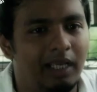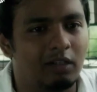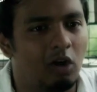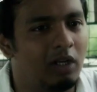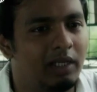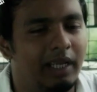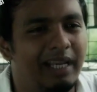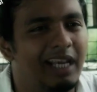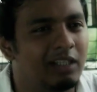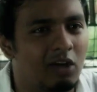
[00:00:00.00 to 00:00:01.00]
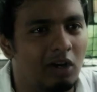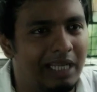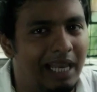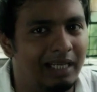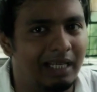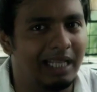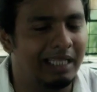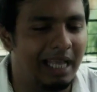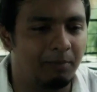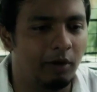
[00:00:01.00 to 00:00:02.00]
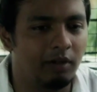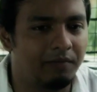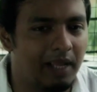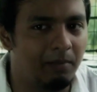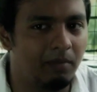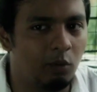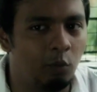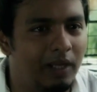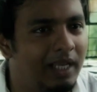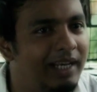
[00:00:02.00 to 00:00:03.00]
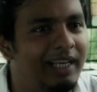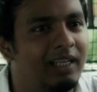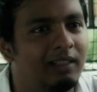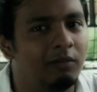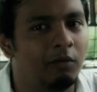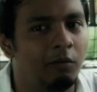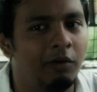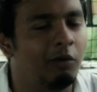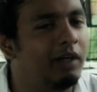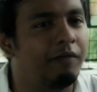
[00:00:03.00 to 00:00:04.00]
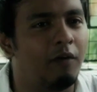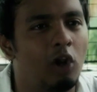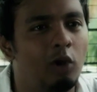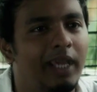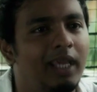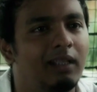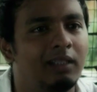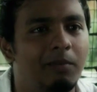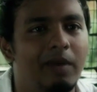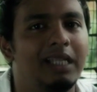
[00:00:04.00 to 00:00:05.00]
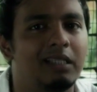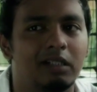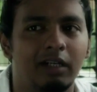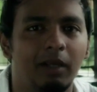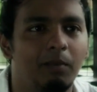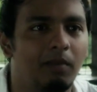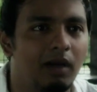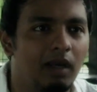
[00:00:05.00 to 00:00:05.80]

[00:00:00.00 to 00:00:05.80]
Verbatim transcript: It's called India's Got Talent, and at that point of time, we weren't following the mainstream